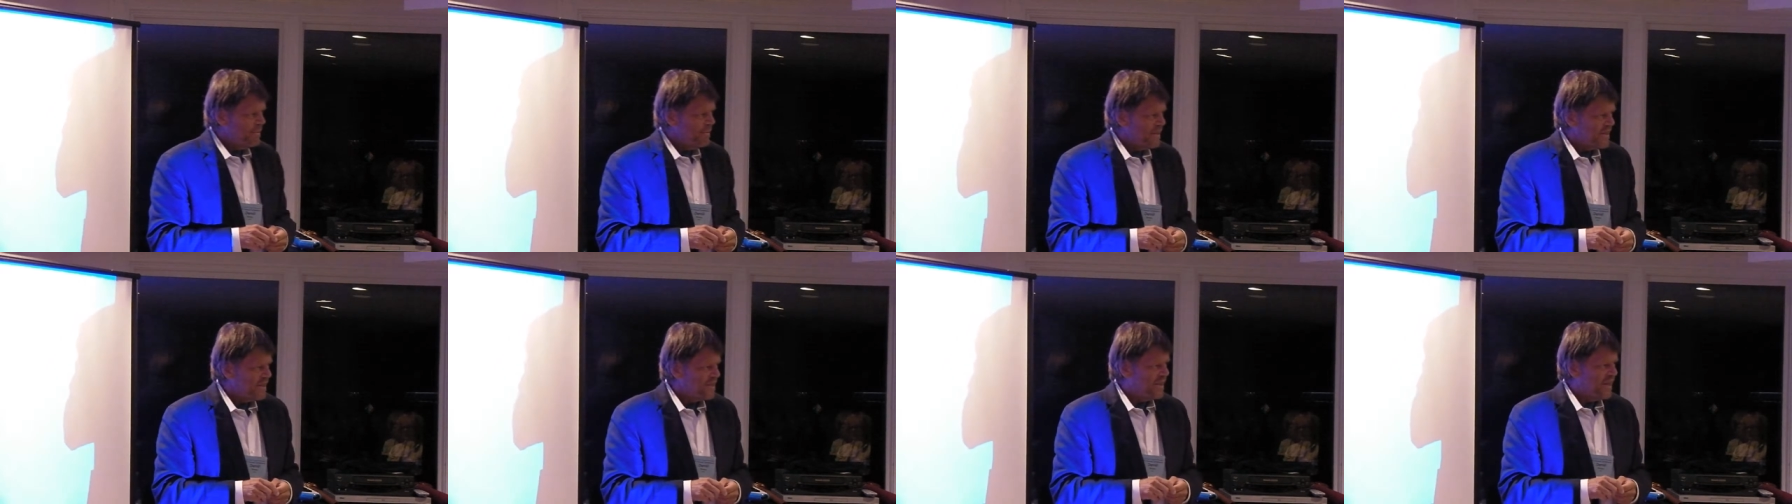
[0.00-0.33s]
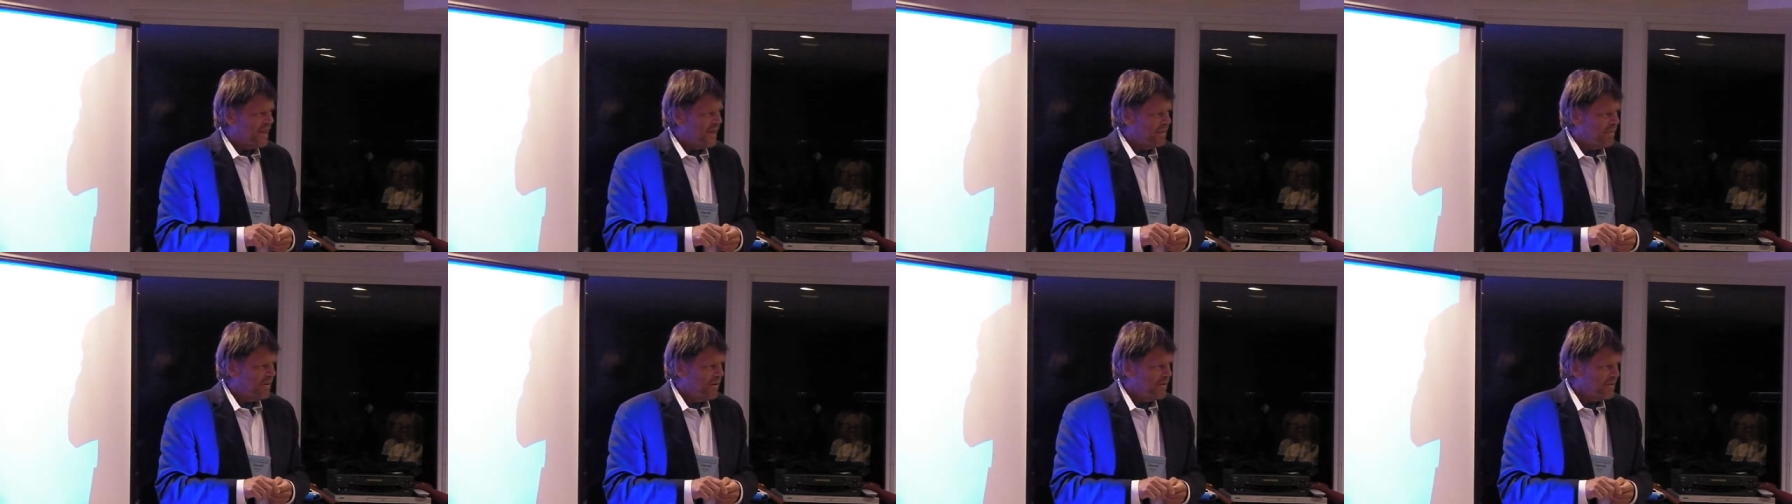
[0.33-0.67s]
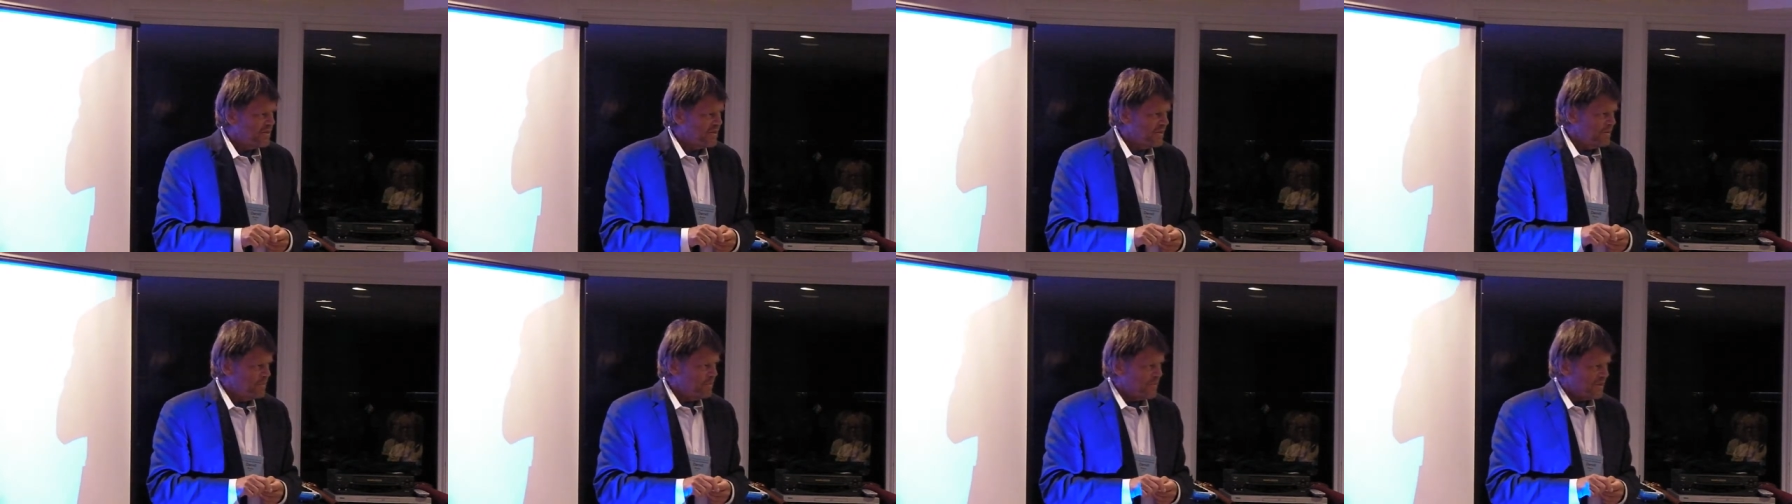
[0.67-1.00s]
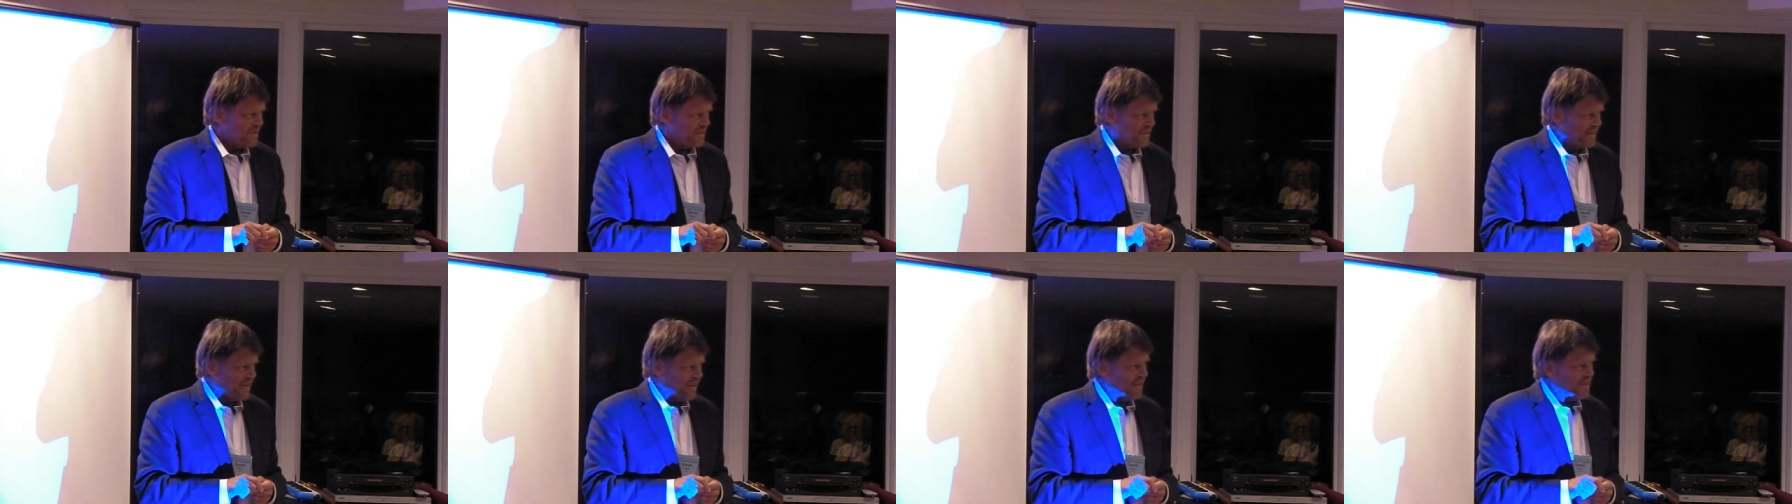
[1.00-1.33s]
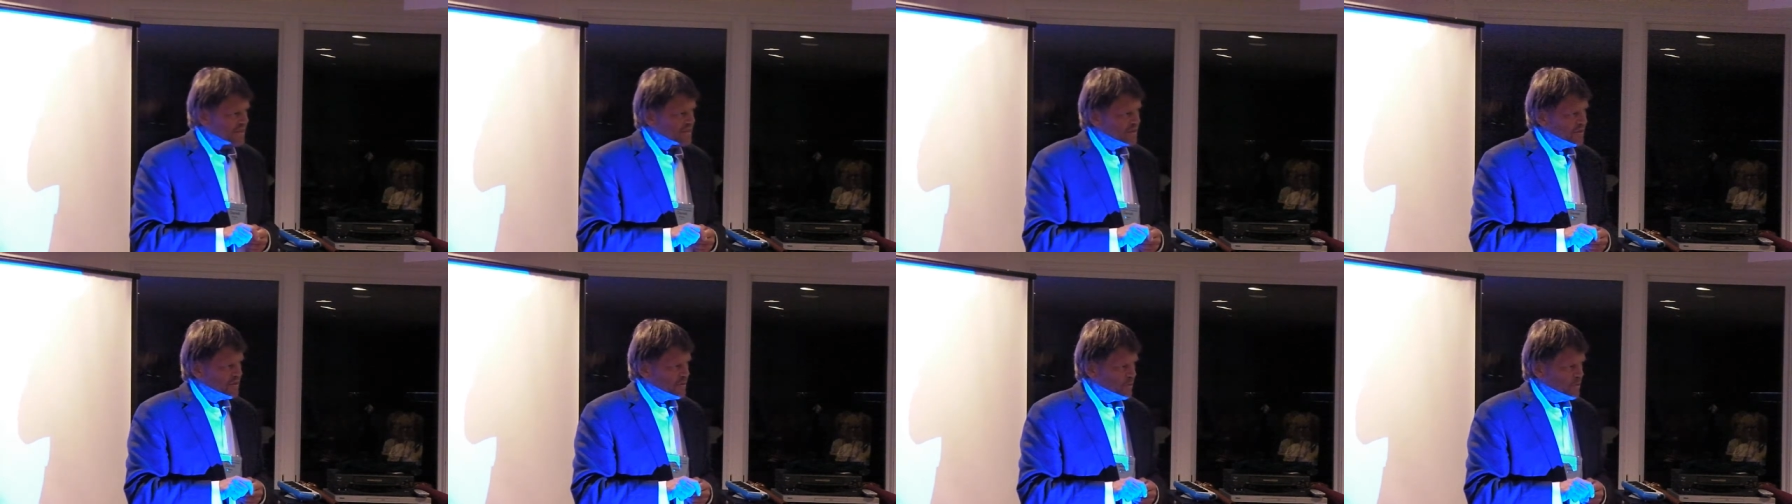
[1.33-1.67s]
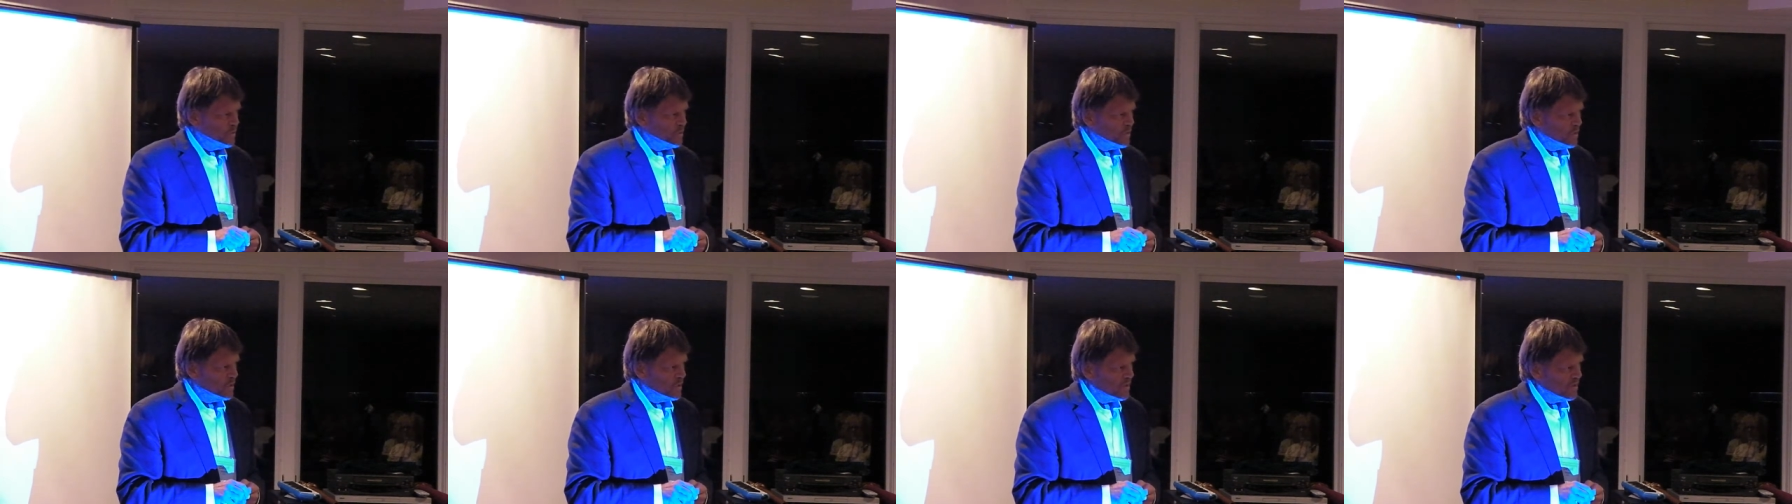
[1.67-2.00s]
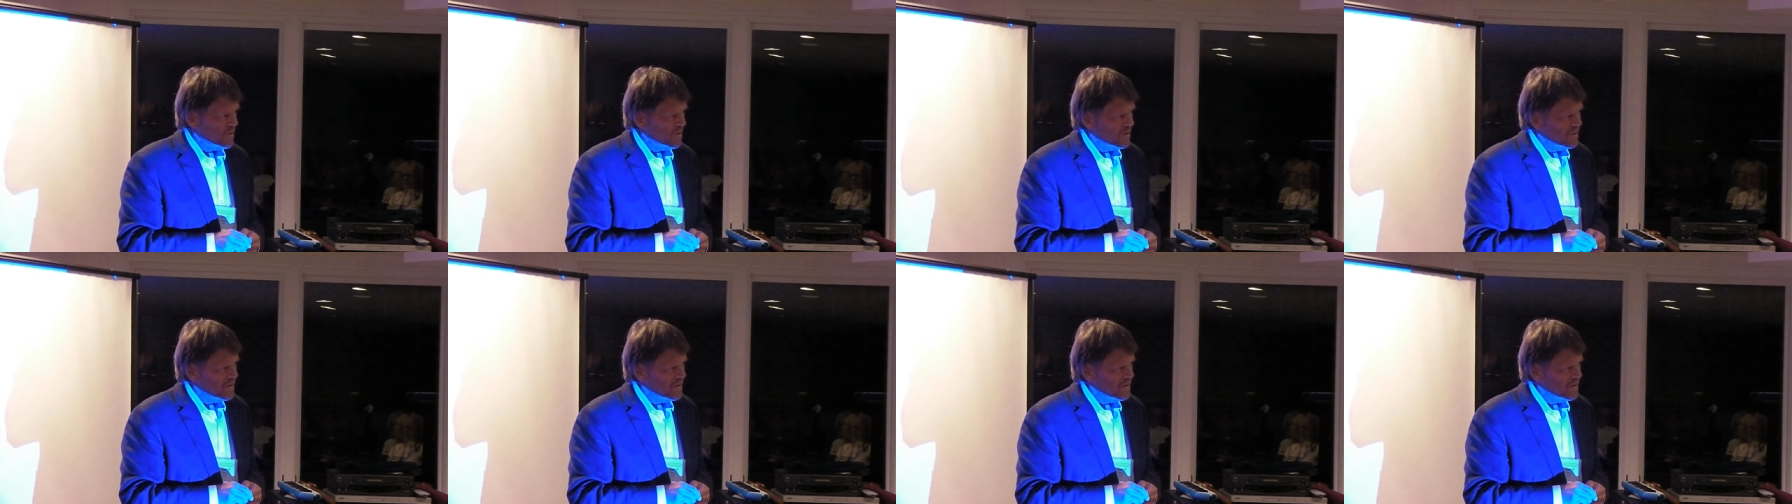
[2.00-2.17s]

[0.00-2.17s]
by the time I was in massage school,